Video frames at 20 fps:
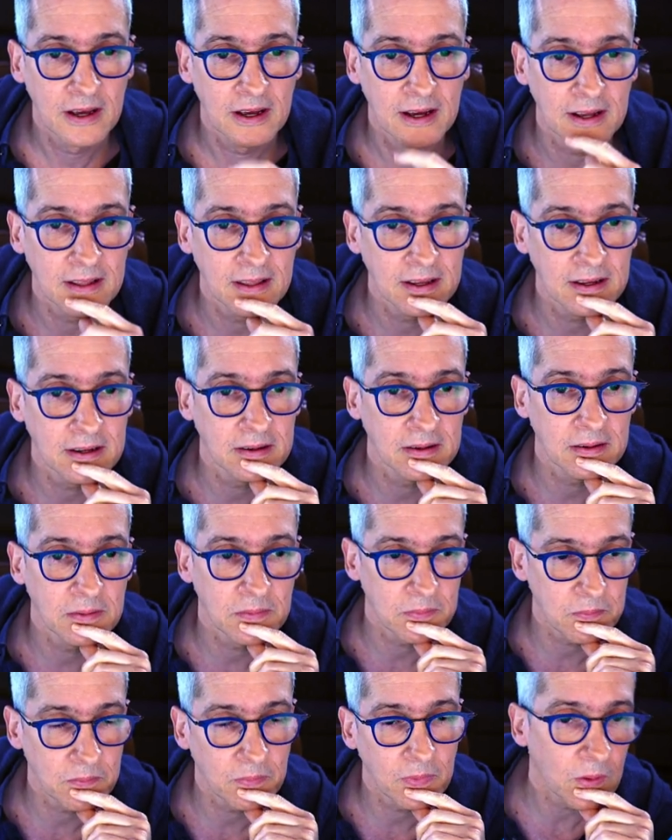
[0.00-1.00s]
And then
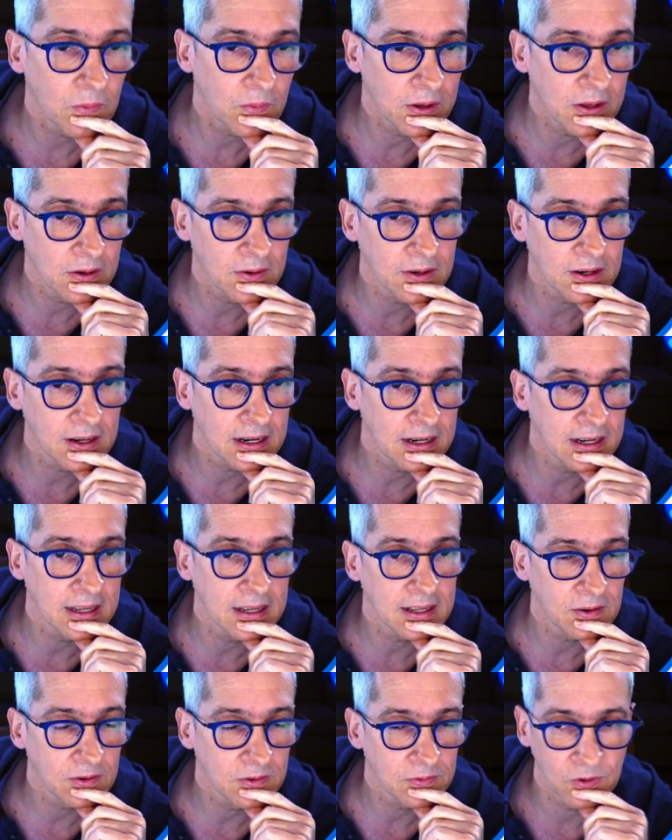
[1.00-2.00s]
we're gonna
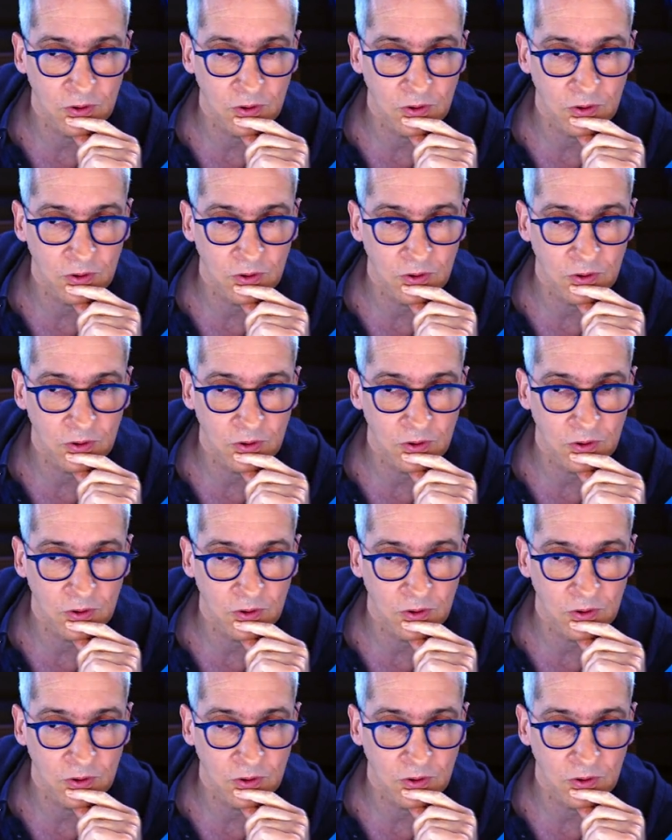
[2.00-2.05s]
click